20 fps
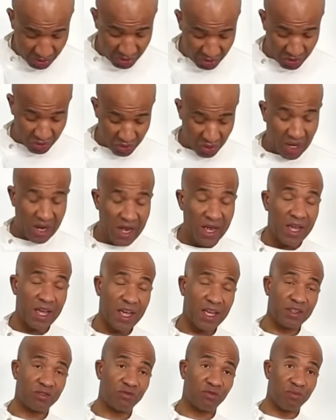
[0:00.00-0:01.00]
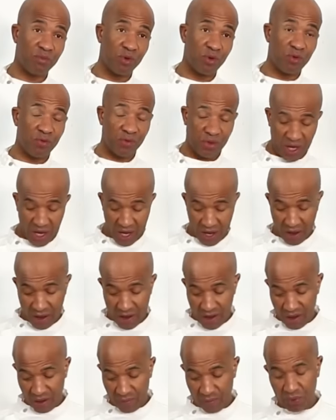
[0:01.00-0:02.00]
to do is remove that
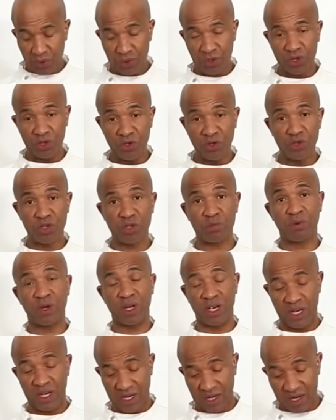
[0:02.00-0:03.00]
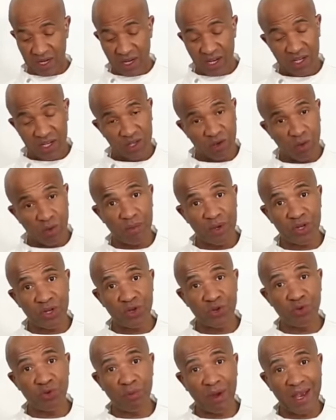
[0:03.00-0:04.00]
and put the new spring in, so when we
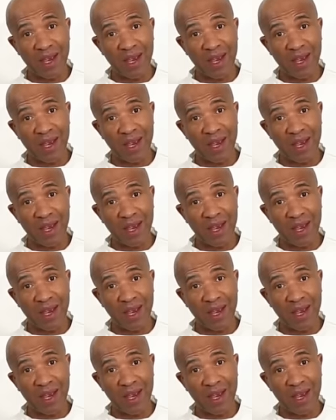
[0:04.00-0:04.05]
do